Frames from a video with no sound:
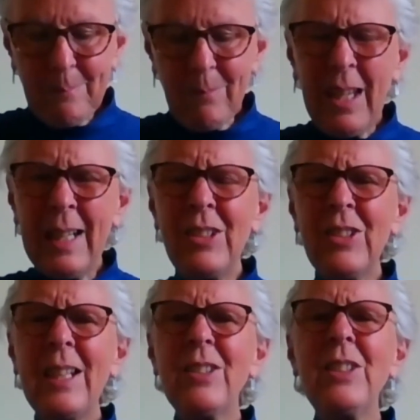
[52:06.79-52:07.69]
And it's
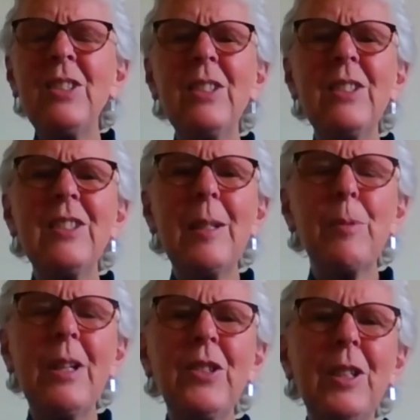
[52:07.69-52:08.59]
that distance and
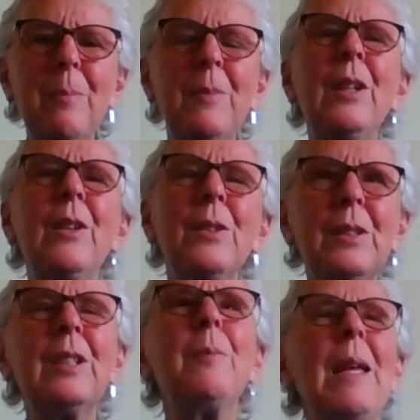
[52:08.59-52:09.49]
separation,
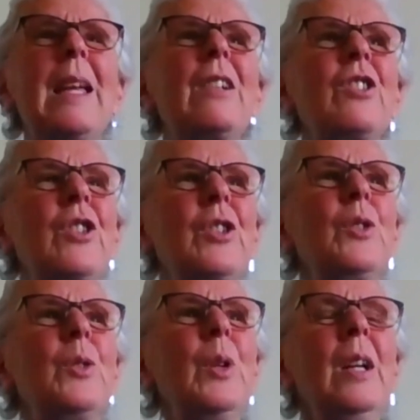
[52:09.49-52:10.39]
compared to,